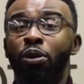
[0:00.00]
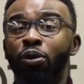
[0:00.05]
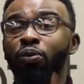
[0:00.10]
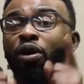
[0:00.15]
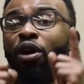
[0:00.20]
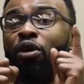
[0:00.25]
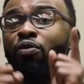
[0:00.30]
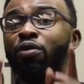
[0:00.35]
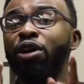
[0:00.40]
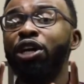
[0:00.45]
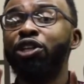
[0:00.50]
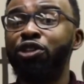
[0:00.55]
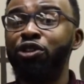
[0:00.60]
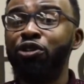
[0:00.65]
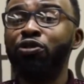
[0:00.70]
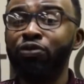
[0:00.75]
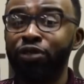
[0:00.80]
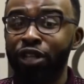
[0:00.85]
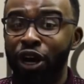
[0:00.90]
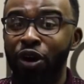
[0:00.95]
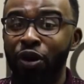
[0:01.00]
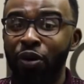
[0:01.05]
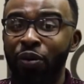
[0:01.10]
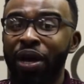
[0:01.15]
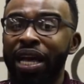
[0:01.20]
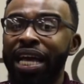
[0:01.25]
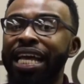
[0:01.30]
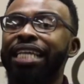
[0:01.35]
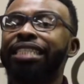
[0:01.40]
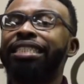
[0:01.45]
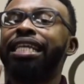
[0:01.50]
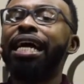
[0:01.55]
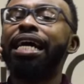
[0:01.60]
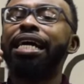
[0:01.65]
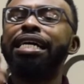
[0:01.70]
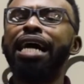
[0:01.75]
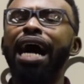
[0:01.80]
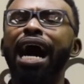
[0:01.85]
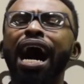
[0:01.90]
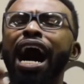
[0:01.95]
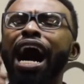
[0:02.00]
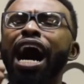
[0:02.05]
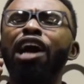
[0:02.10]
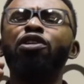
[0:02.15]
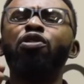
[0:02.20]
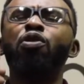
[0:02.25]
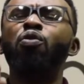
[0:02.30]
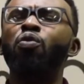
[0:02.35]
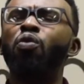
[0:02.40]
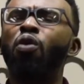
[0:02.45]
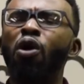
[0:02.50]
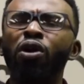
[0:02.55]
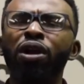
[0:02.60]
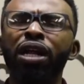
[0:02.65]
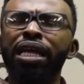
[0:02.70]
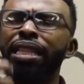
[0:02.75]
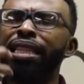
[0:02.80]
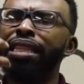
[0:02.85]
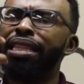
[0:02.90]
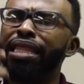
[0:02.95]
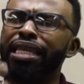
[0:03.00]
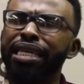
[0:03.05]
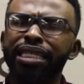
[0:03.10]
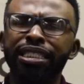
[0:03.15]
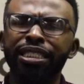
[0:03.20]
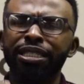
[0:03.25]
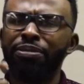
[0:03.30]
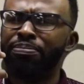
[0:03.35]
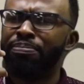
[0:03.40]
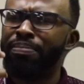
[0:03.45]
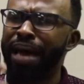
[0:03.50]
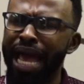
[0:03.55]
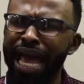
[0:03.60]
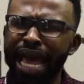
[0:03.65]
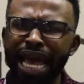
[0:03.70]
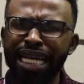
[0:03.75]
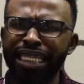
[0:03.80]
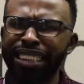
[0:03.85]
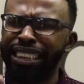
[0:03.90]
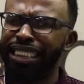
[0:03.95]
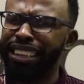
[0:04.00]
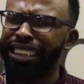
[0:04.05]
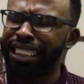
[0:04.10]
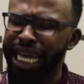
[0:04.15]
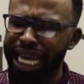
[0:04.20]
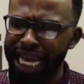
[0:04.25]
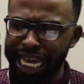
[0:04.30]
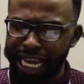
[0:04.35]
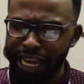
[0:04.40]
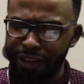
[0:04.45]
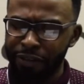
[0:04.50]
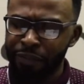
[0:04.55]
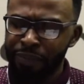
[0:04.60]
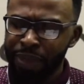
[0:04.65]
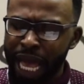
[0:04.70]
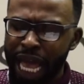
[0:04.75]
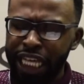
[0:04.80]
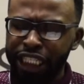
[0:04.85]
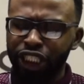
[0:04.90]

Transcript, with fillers: But what we do know is that God wanted this man saved.